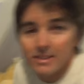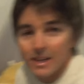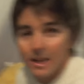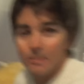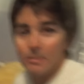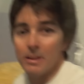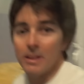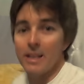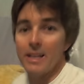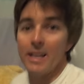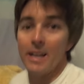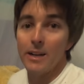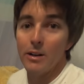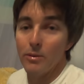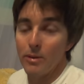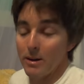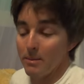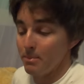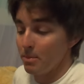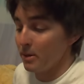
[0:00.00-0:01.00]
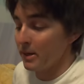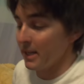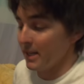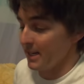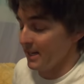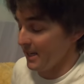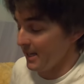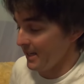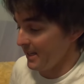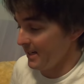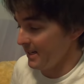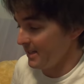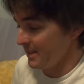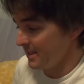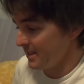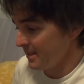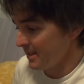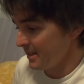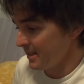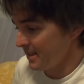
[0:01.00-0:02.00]
time we lay down to read a book at night,
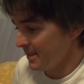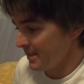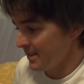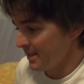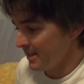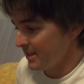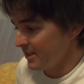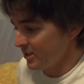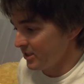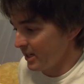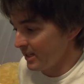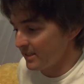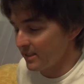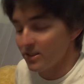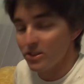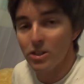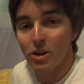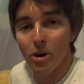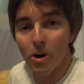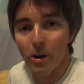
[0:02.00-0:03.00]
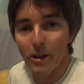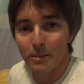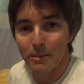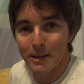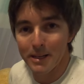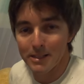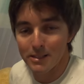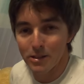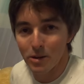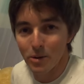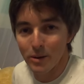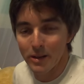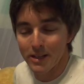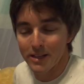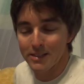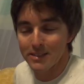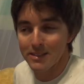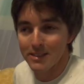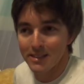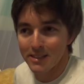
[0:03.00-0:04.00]
she has this car that makes
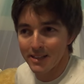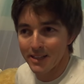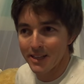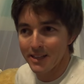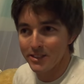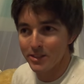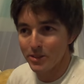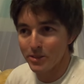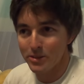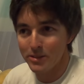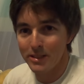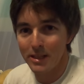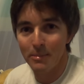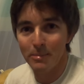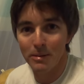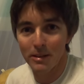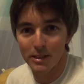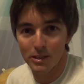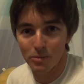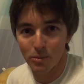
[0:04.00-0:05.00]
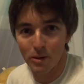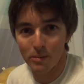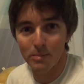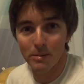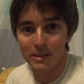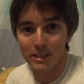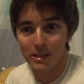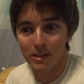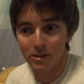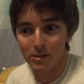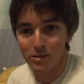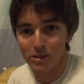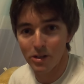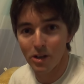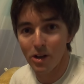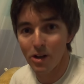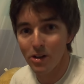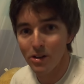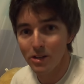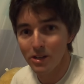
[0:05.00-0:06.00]
noise, and she'll skip to this one particular
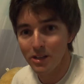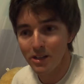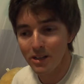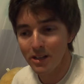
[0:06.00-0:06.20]
song,